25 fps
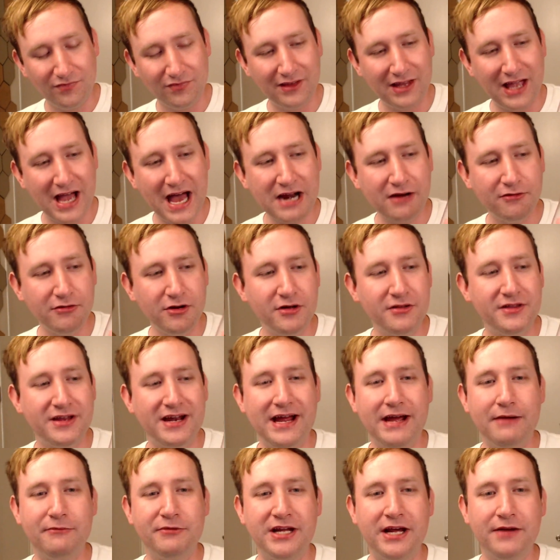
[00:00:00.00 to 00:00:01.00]
I don't know that
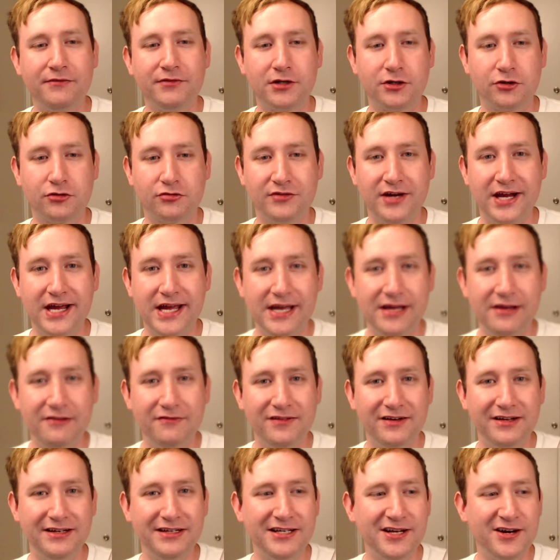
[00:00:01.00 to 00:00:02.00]
I would ever crave
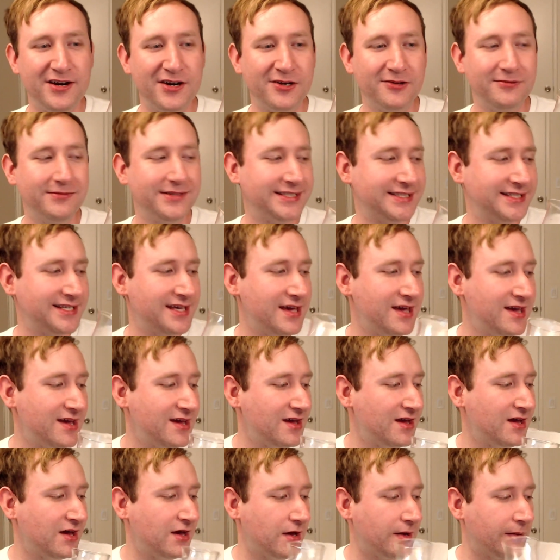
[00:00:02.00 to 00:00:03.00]
young whiskey,
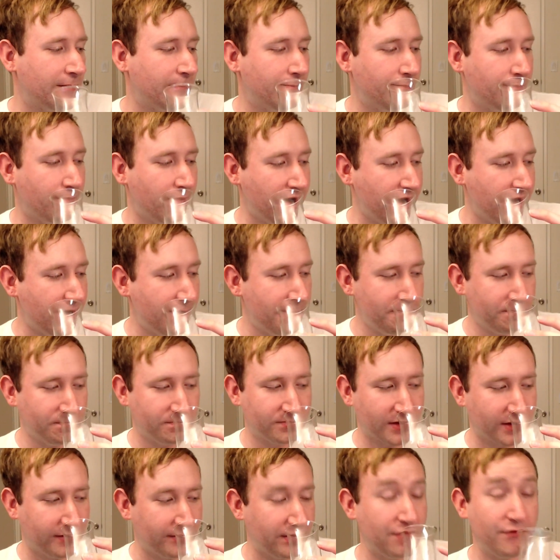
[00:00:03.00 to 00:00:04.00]
but
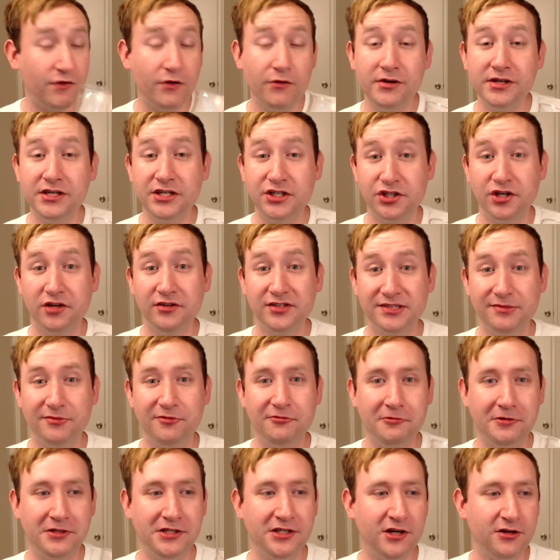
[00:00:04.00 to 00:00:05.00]
if I wanted to show
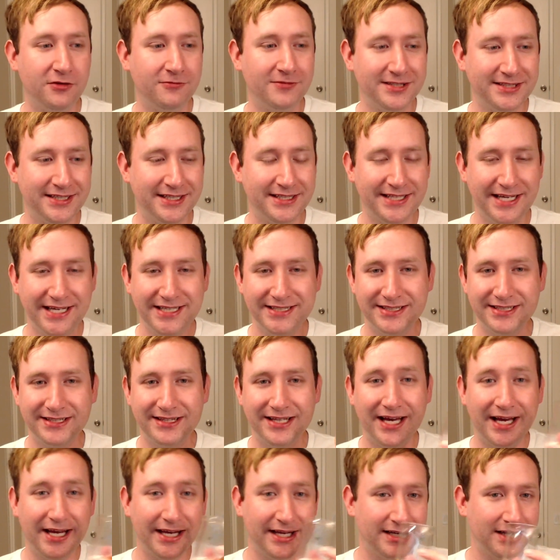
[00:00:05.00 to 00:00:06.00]
someone what young whiskey tasted
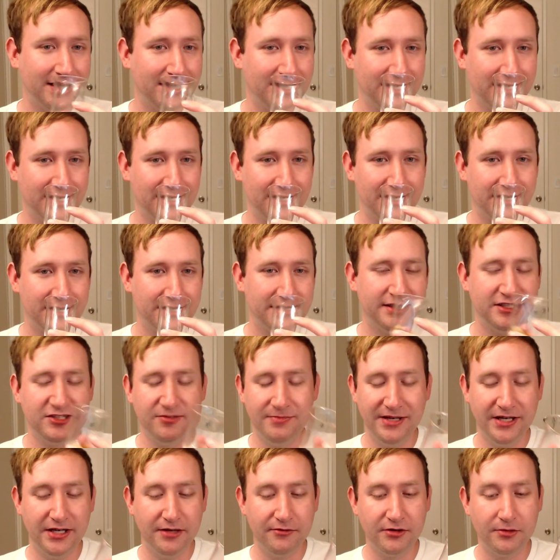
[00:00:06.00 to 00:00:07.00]
like, this would
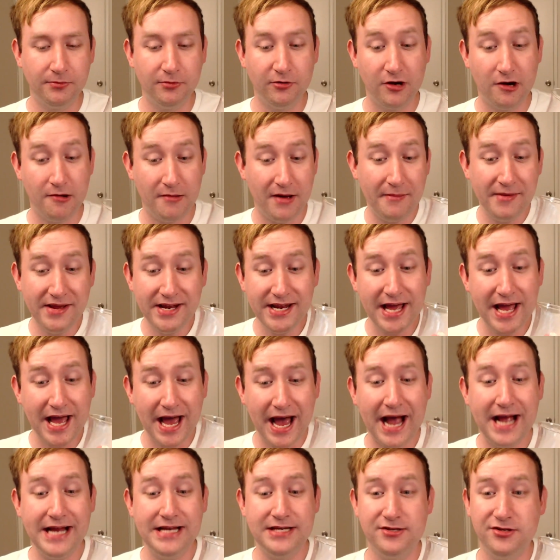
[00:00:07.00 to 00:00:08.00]
be a good one to pour. I mean,
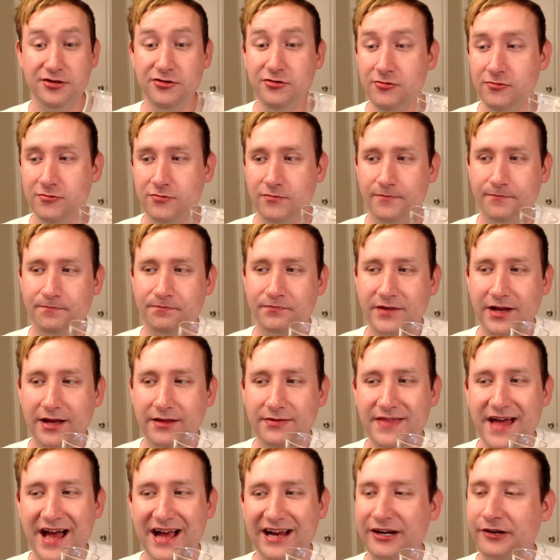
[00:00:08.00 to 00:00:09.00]
I do.
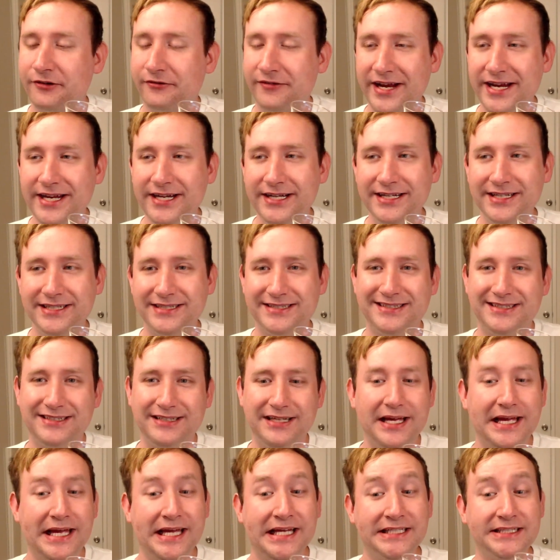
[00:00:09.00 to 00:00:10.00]
That graininess
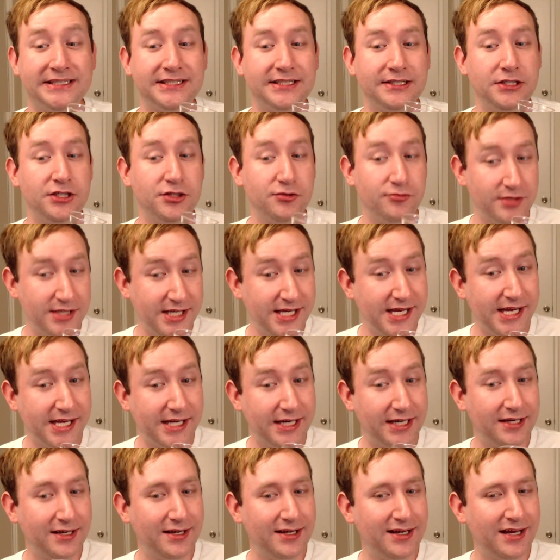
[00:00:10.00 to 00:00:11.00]
is
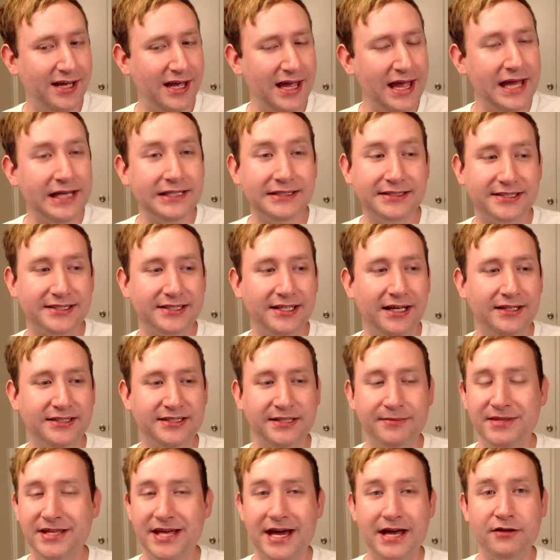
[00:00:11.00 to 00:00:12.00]
unique. It's
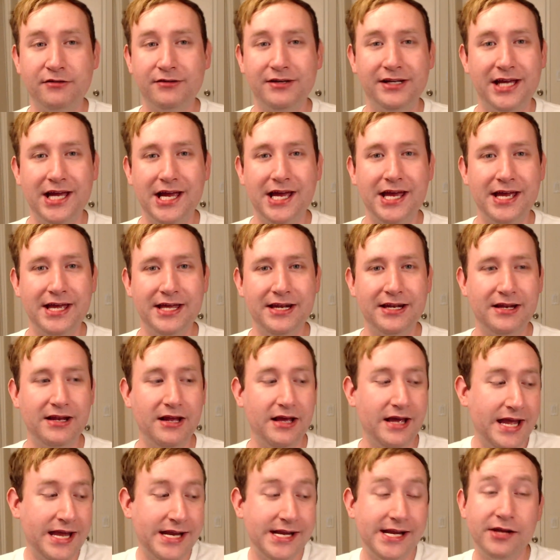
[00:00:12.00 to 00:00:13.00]
something that I don't get in
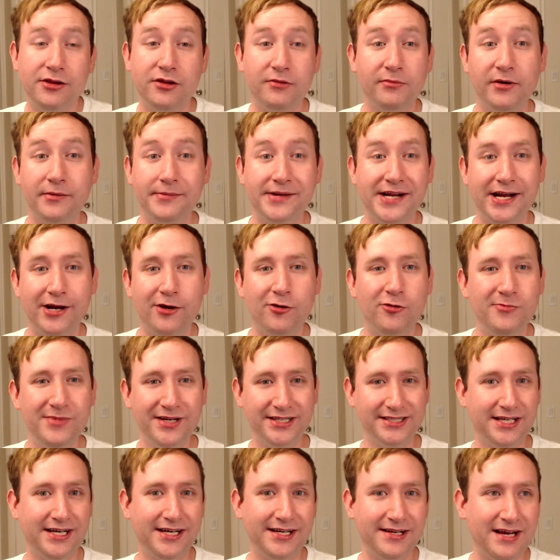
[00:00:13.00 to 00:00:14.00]
any other bourbon I own
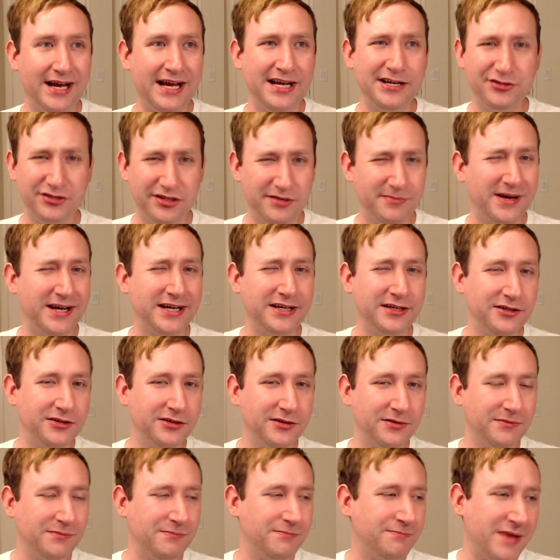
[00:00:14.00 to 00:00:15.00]
because I usually buy
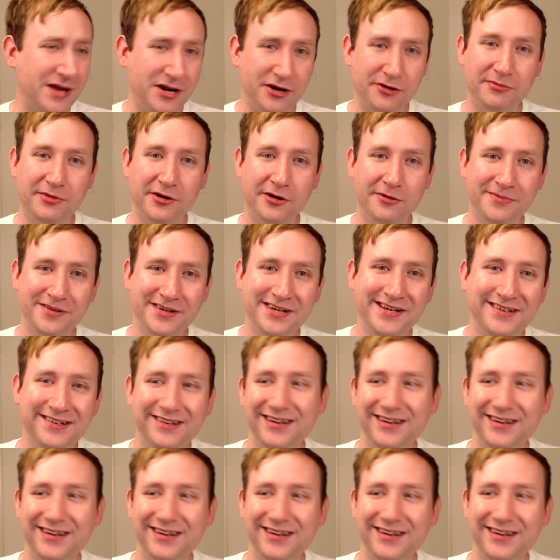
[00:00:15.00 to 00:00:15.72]
better bourbon.